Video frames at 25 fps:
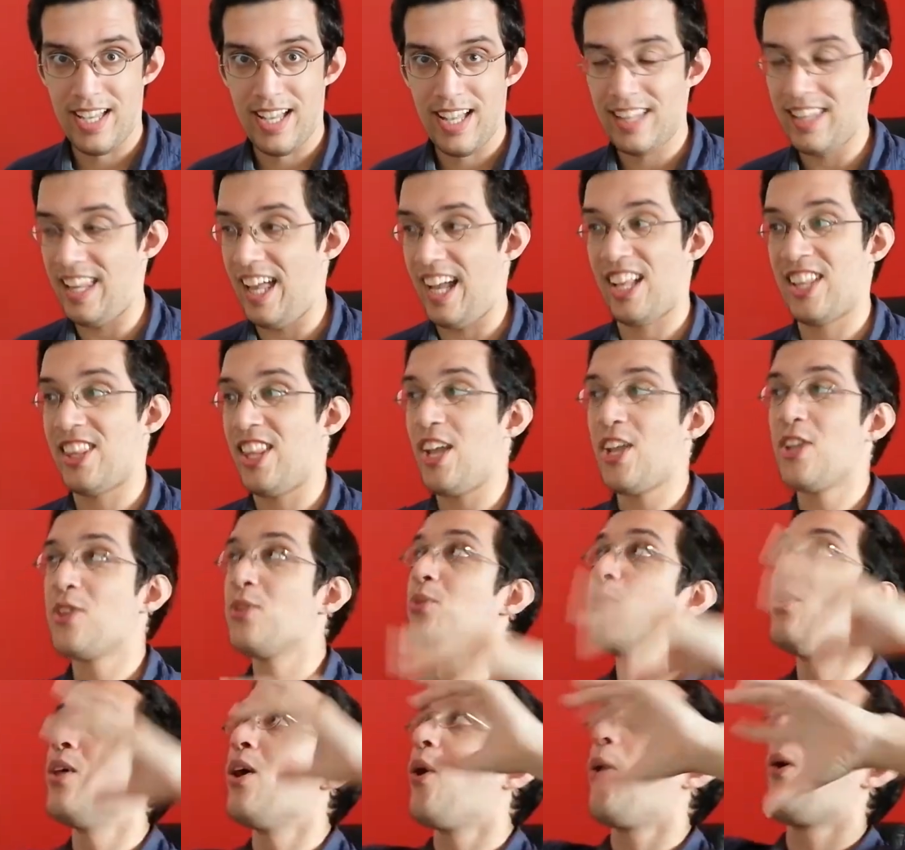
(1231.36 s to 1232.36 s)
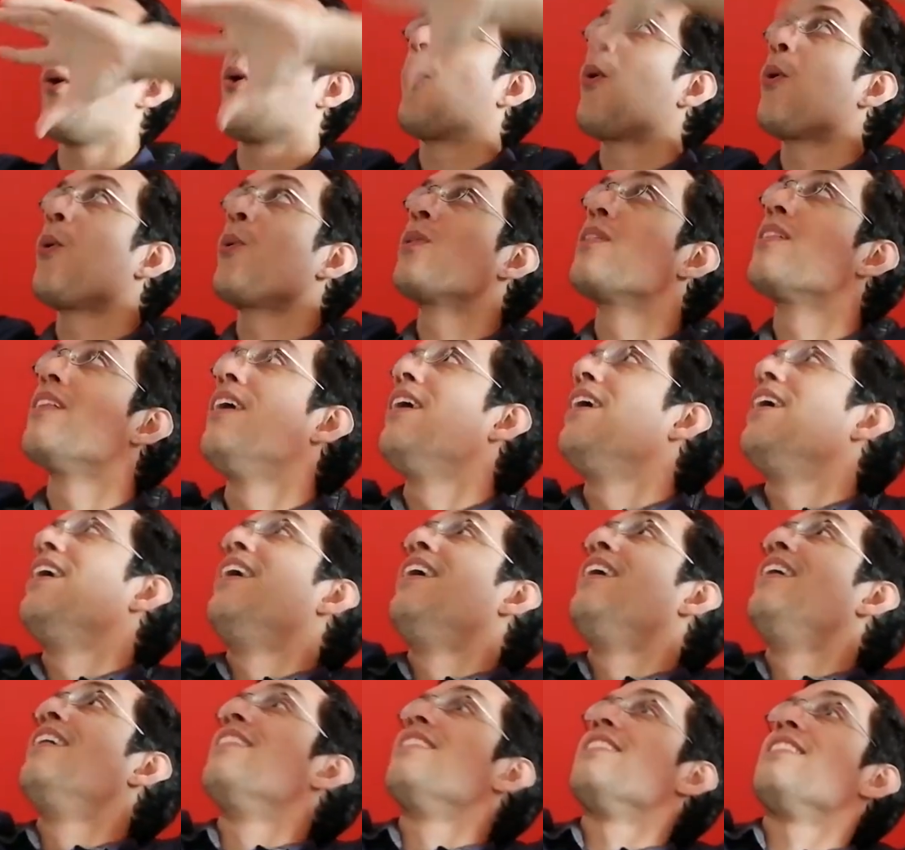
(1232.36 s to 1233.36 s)
Like they do the whole
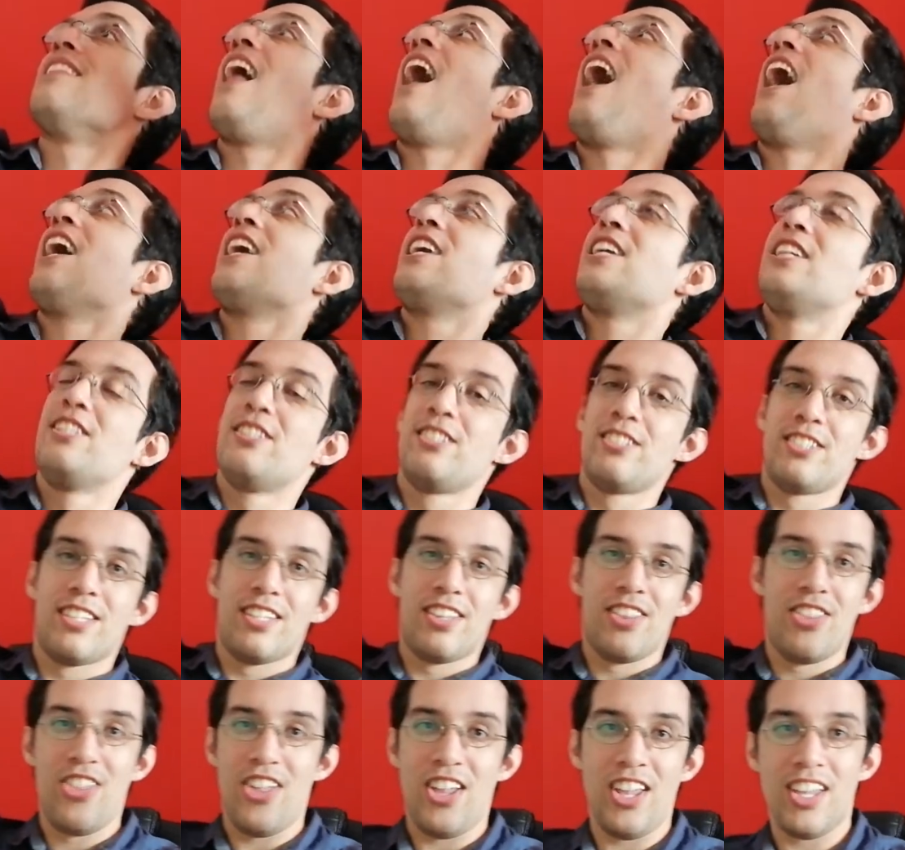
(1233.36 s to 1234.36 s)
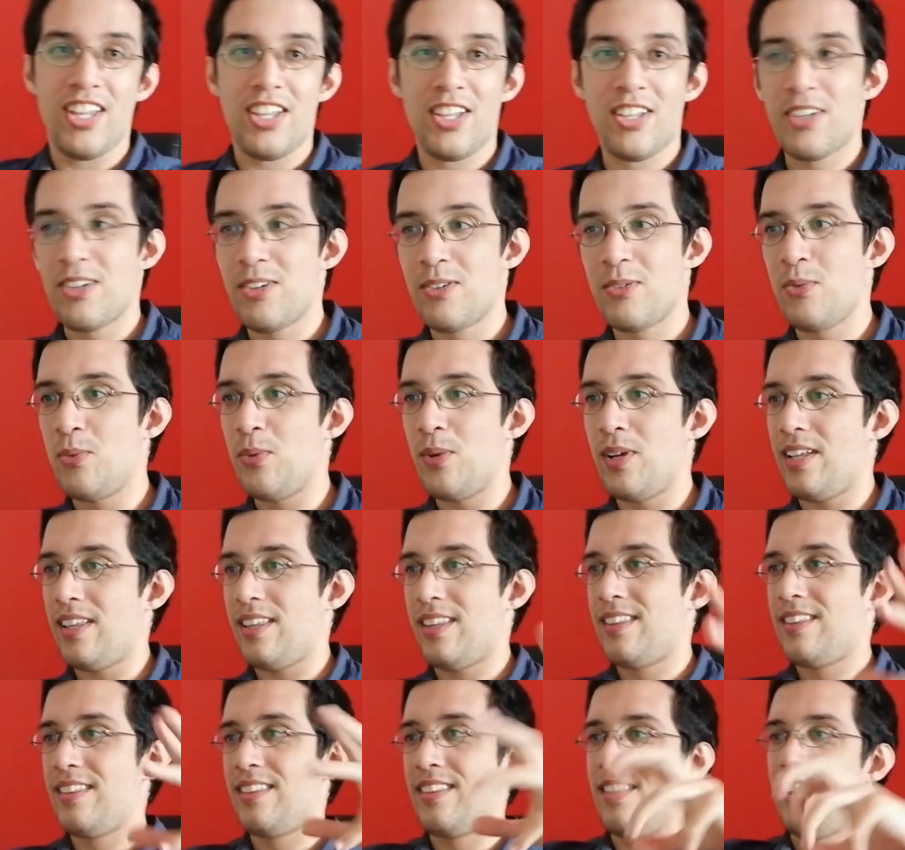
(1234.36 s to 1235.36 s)
light thing
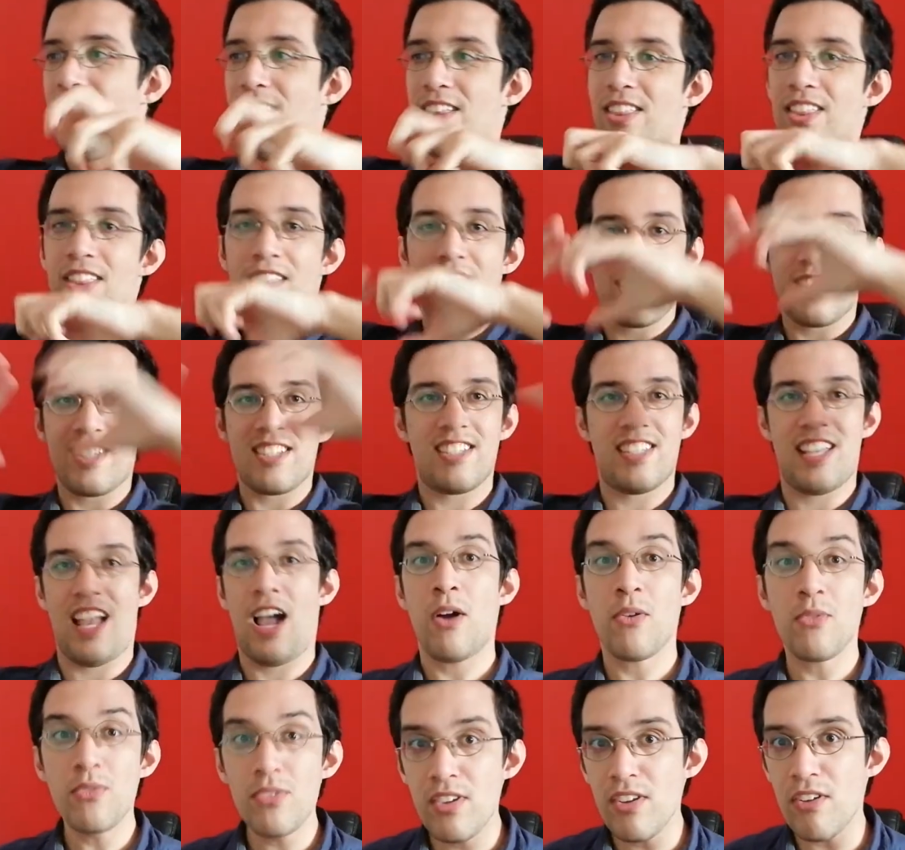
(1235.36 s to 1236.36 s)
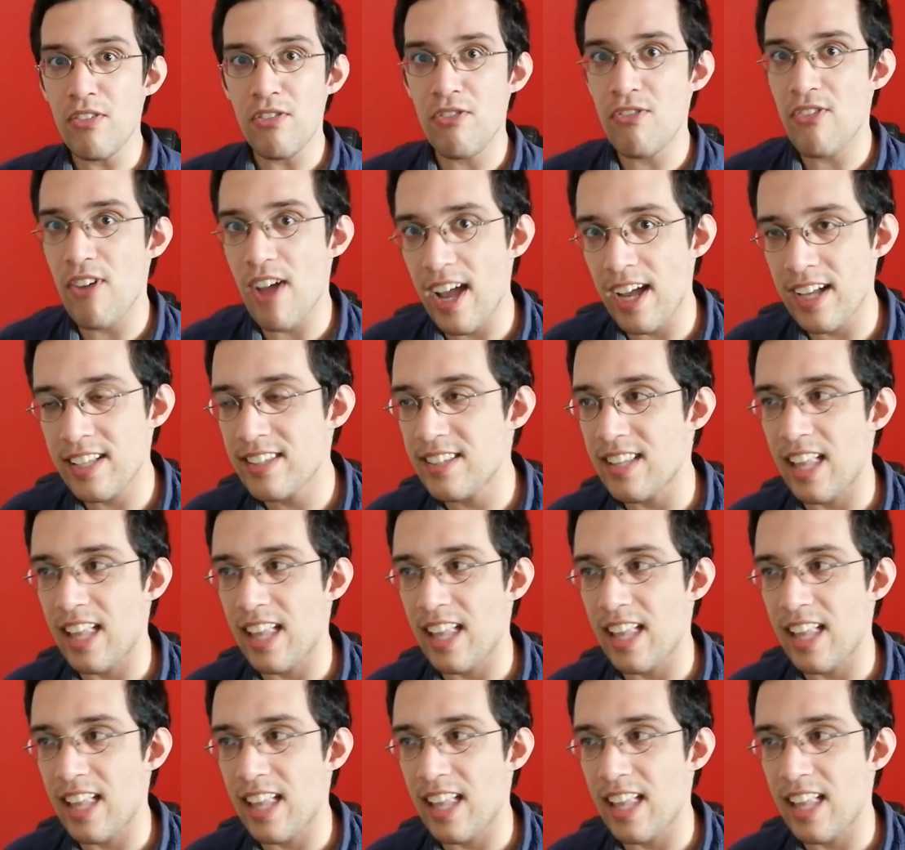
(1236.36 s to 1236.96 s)
with the, the sound effect.